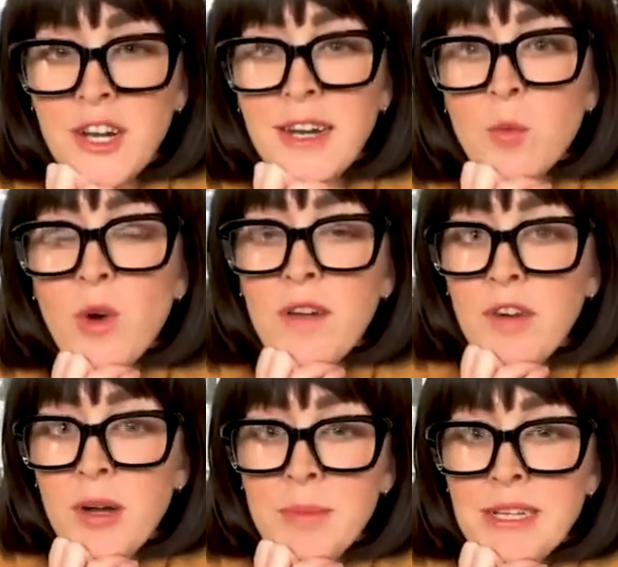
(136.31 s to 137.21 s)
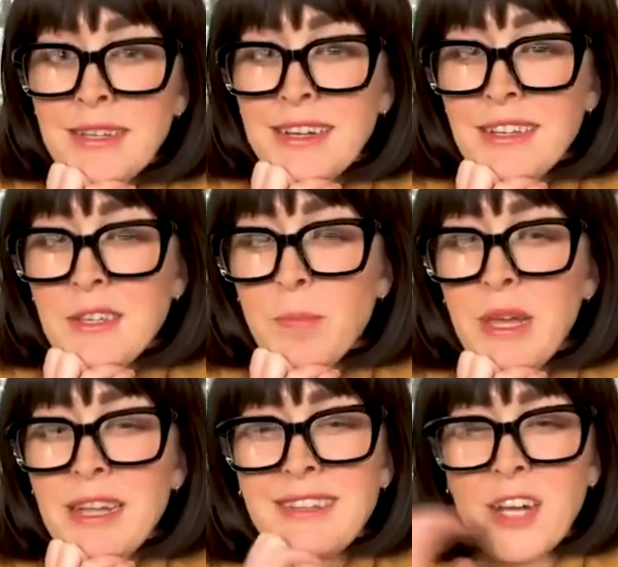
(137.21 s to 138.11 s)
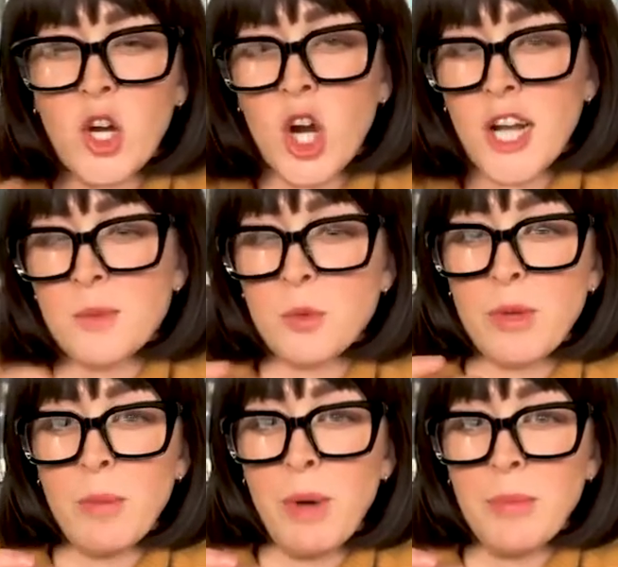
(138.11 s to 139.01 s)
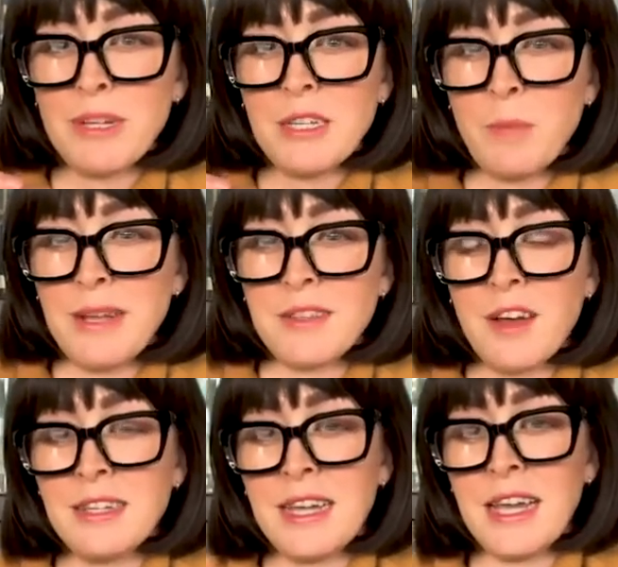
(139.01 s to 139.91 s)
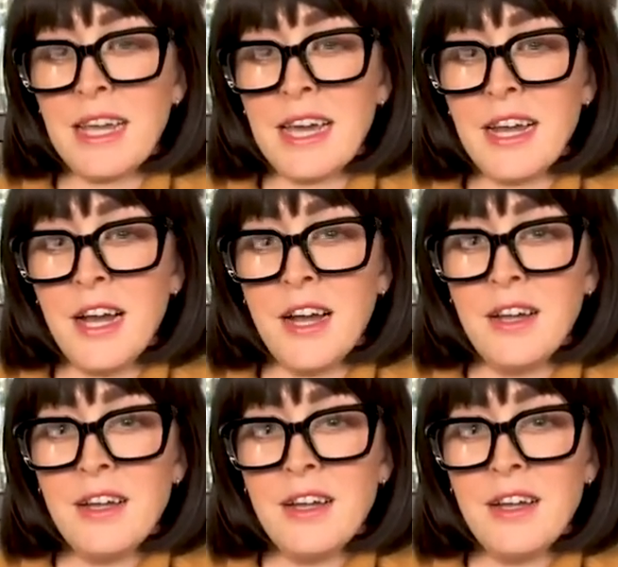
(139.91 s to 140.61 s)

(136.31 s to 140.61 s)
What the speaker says: and one of them is like it's like a cross between a pumpkin spice latte and a